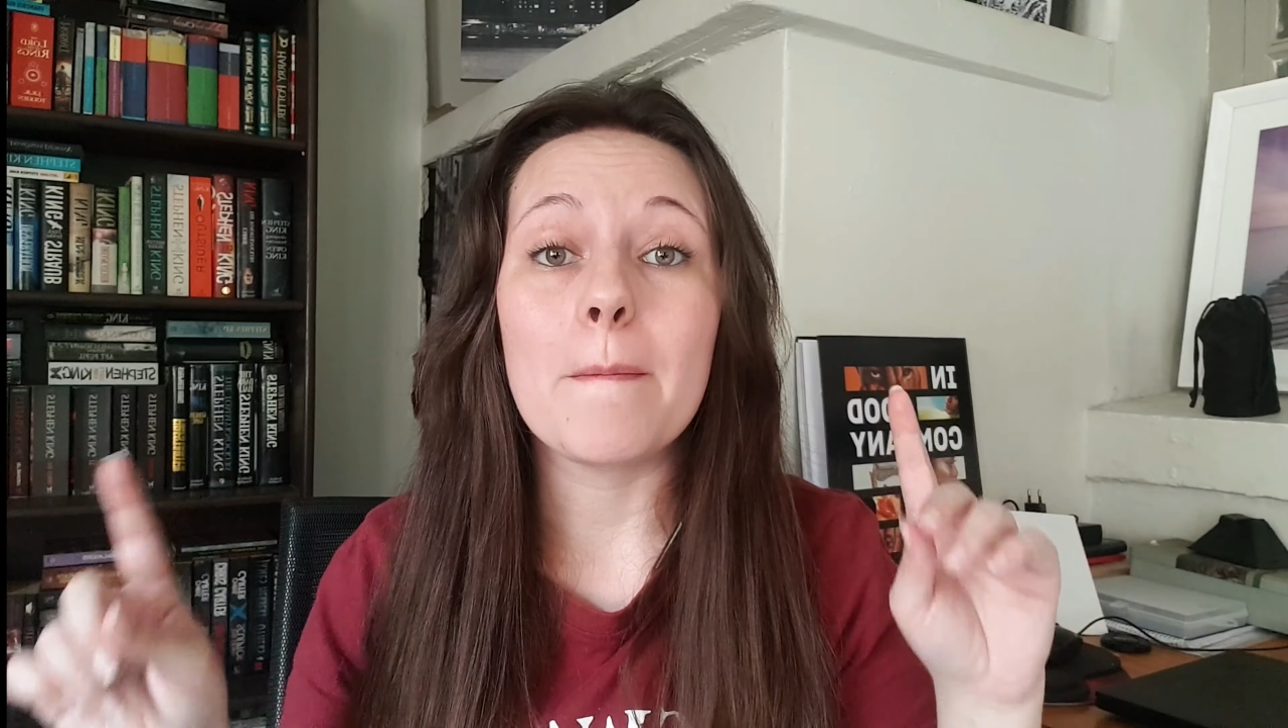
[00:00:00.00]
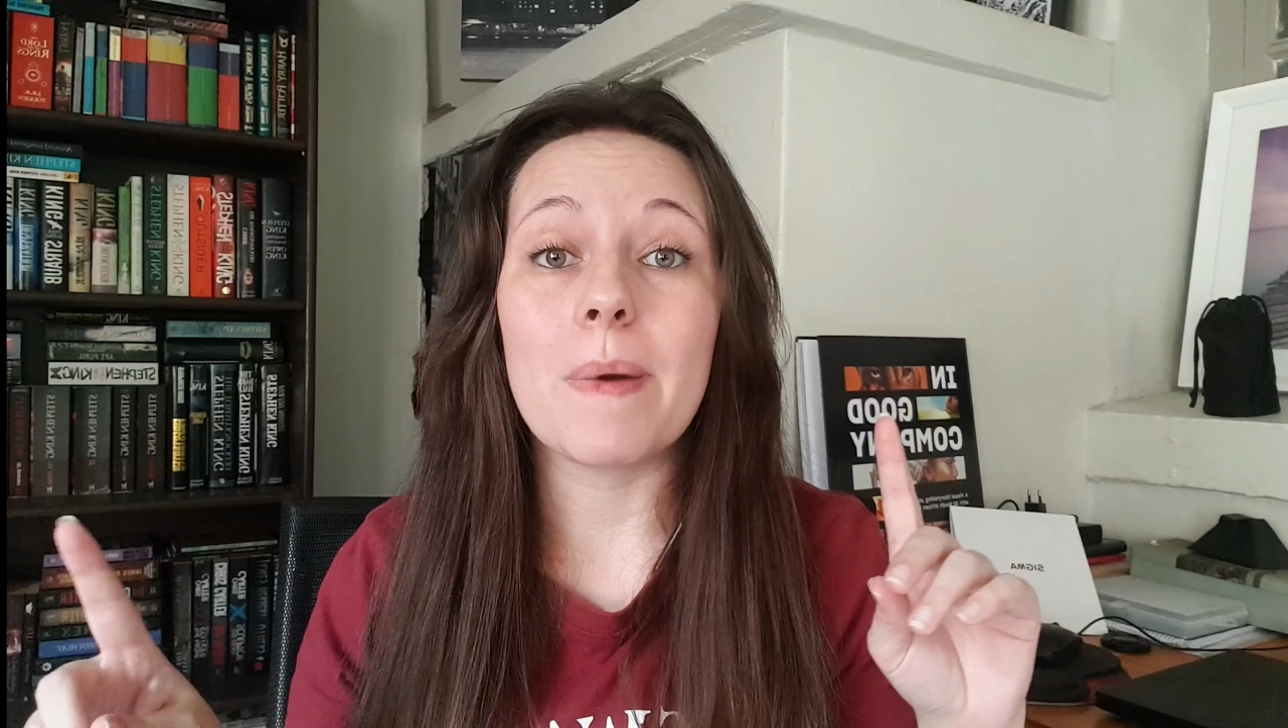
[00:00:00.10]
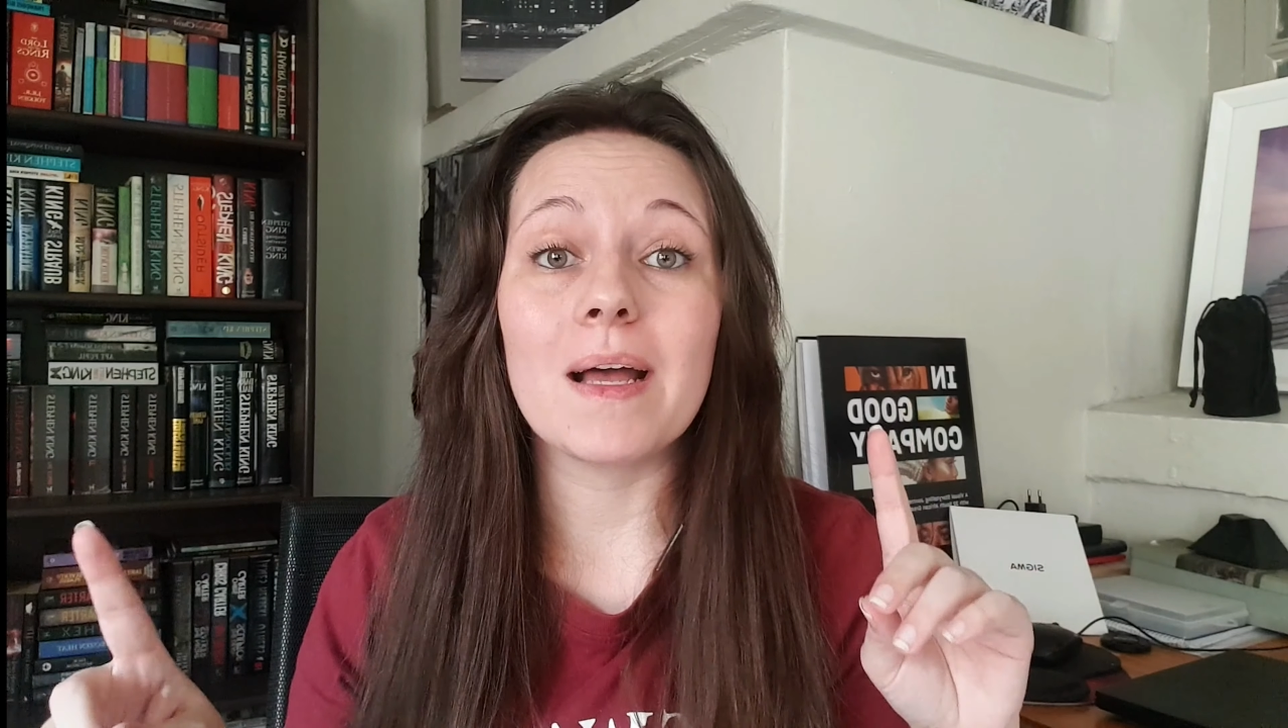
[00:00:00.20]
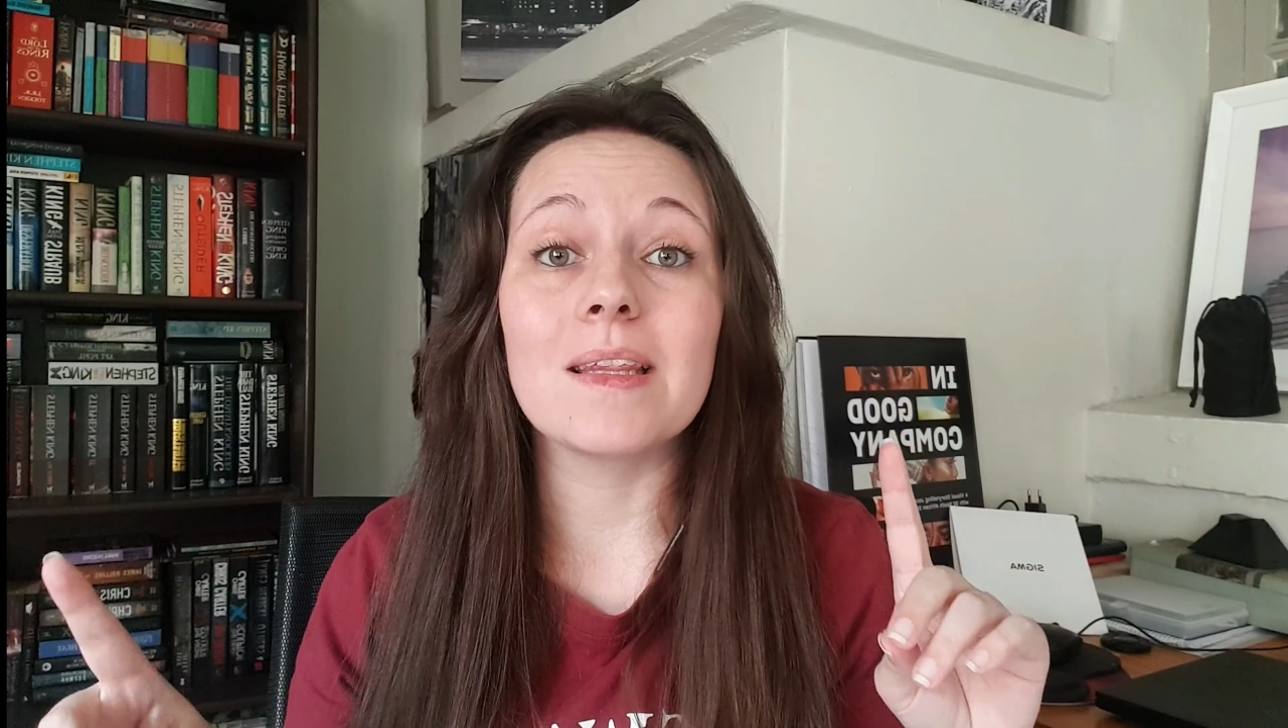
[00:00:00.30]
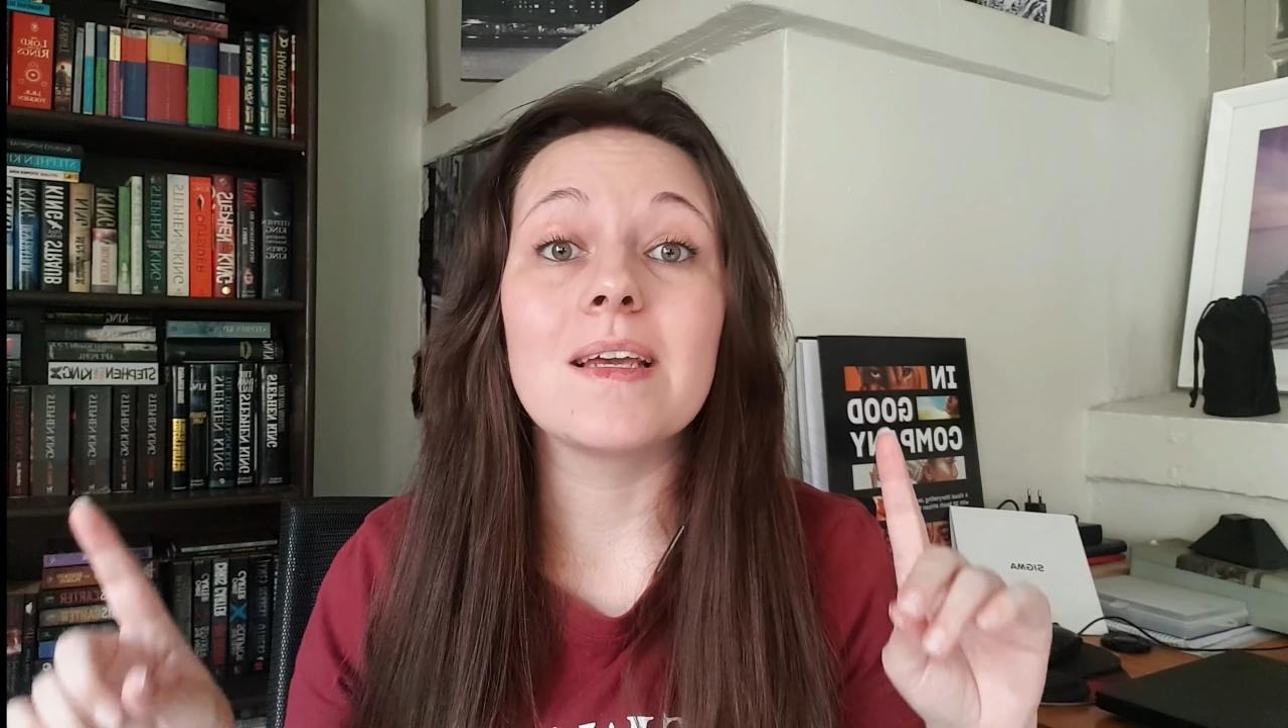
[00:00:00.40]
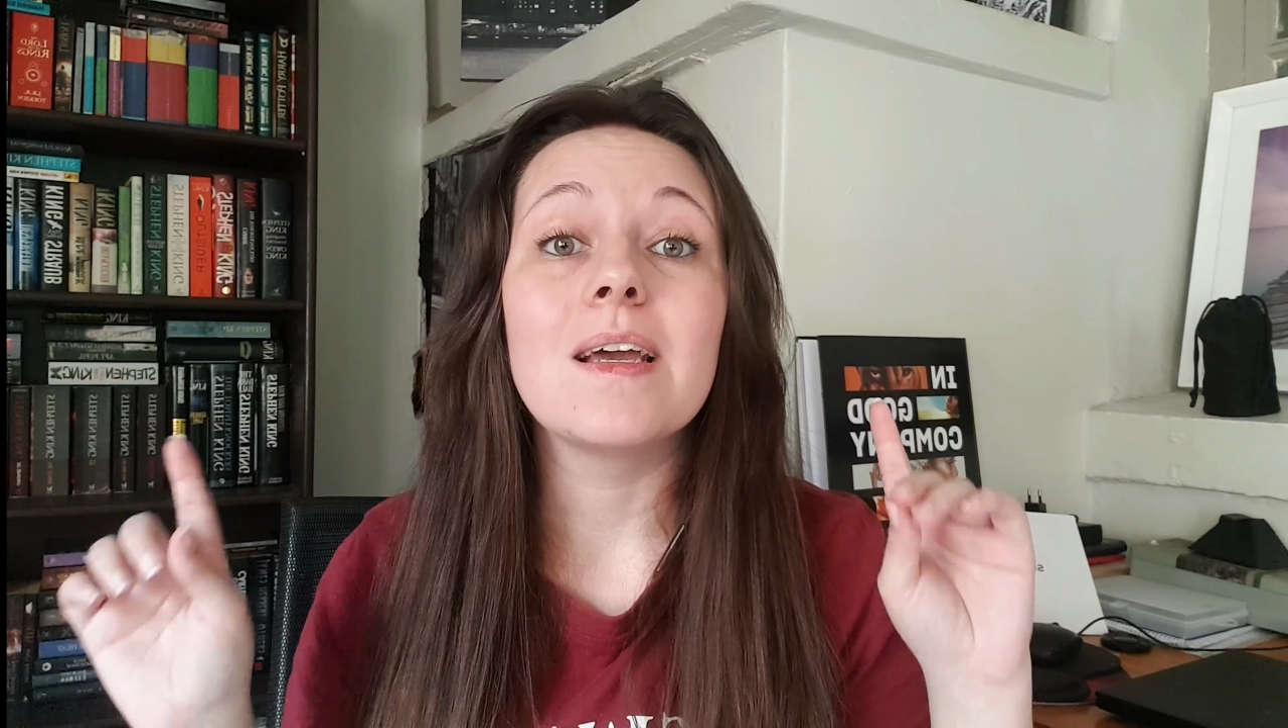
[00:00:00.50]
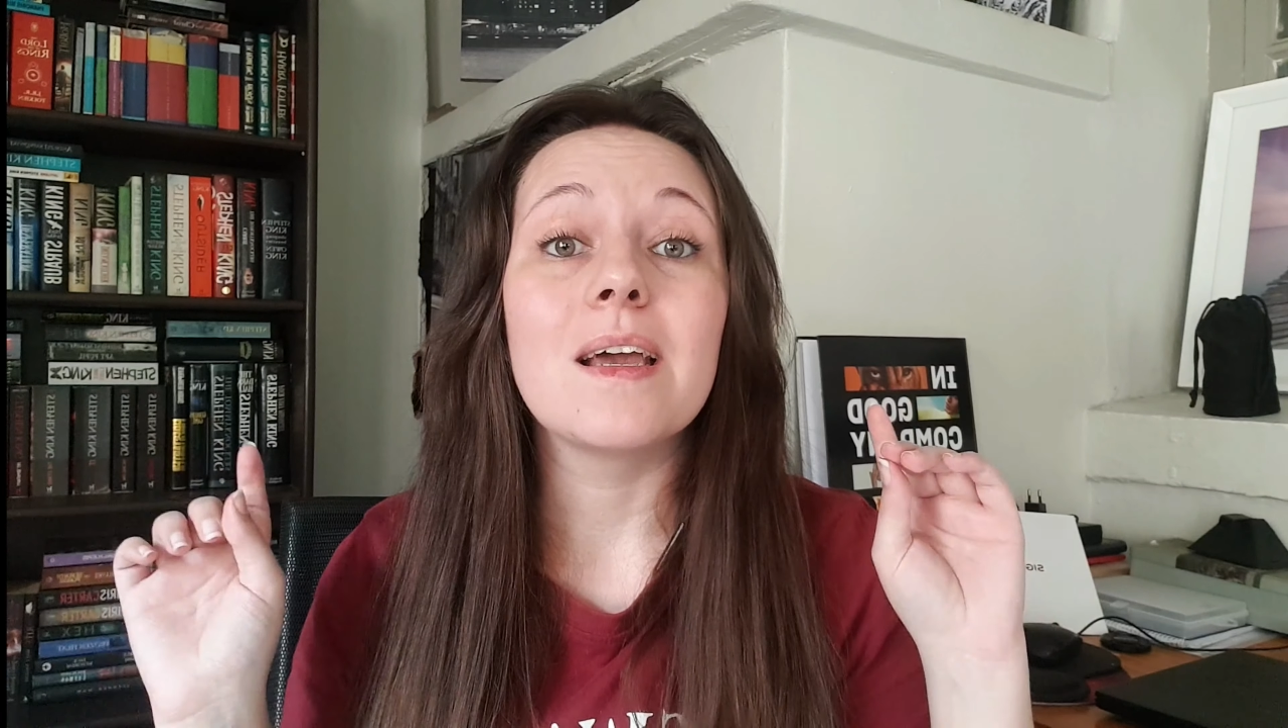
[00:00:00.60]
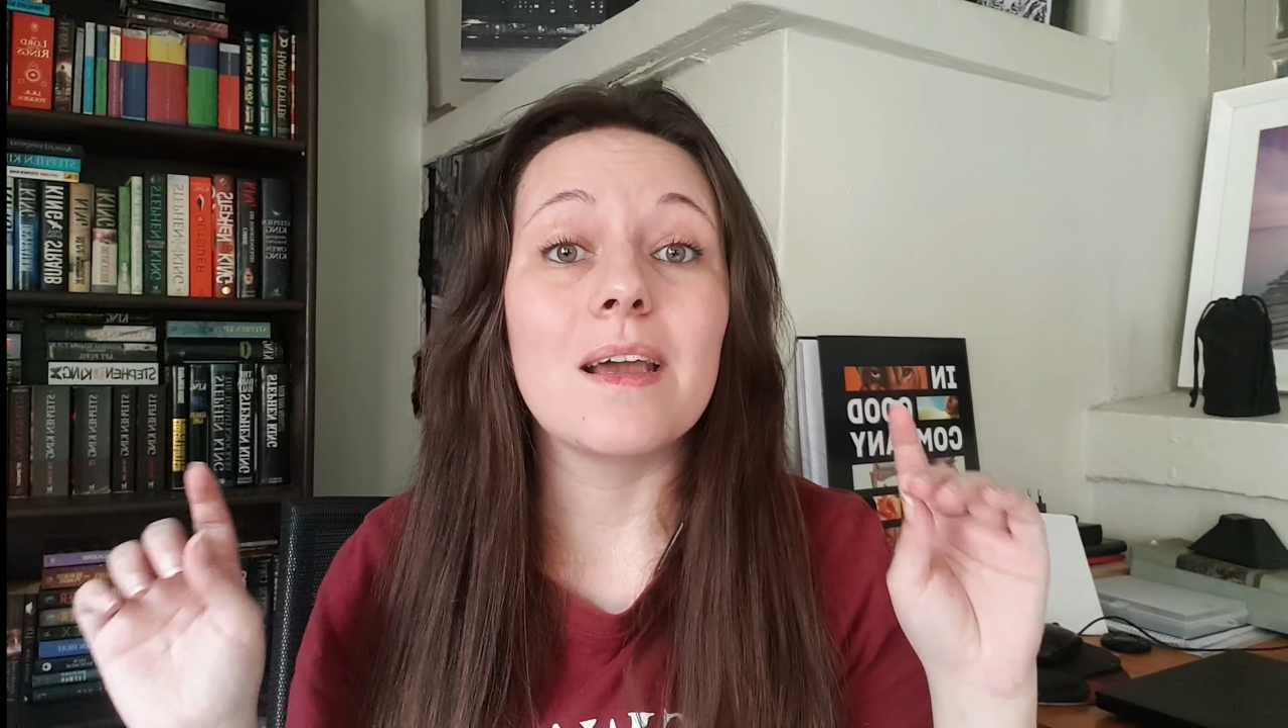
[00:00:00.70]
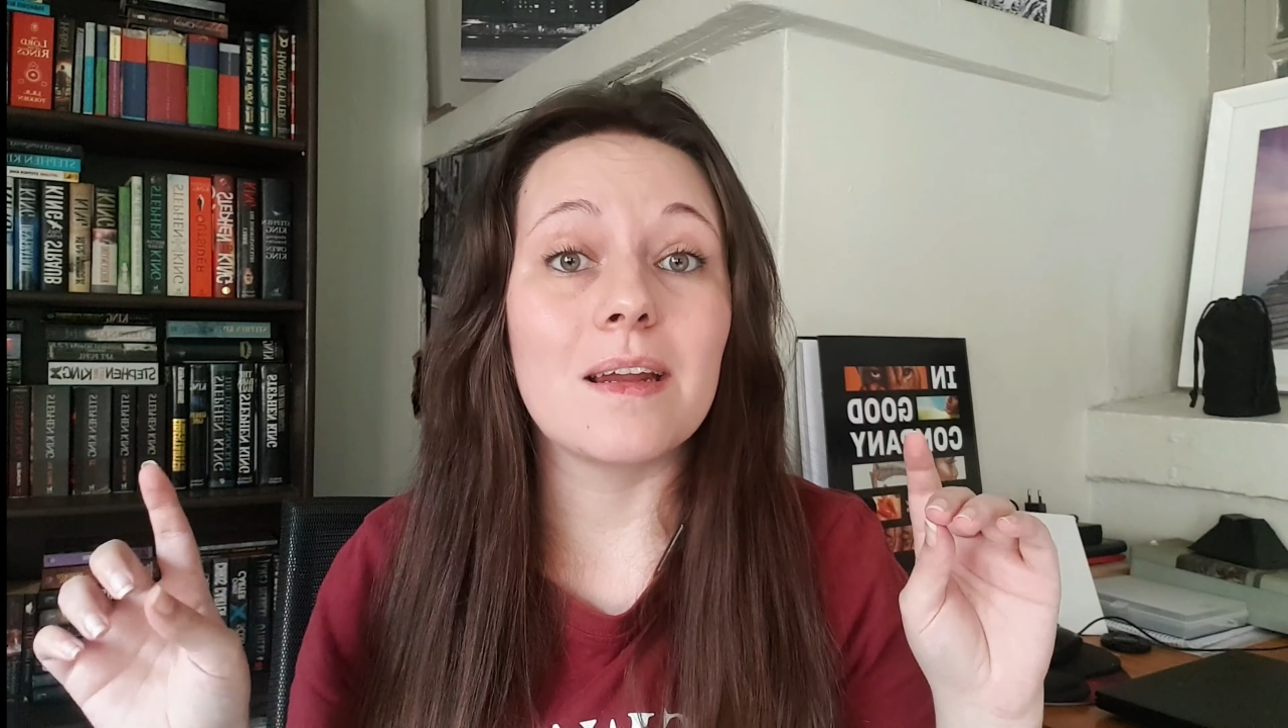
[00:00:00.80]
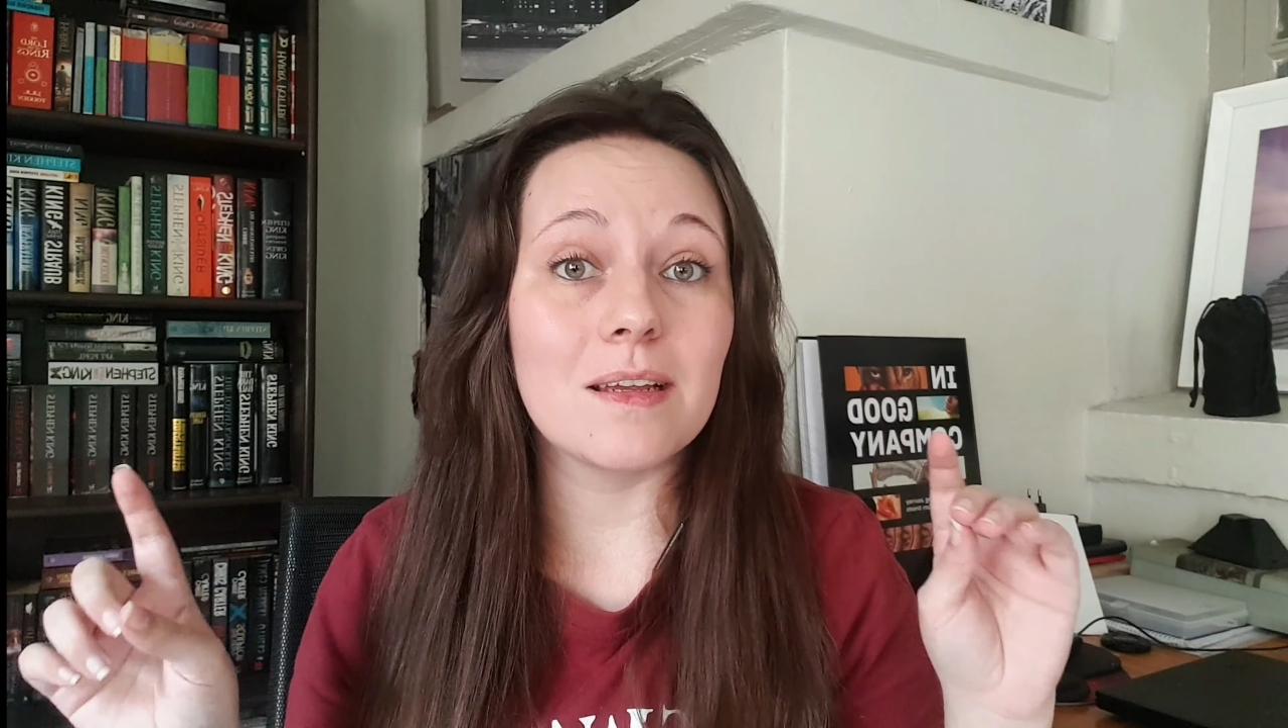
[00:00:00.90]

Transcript: but it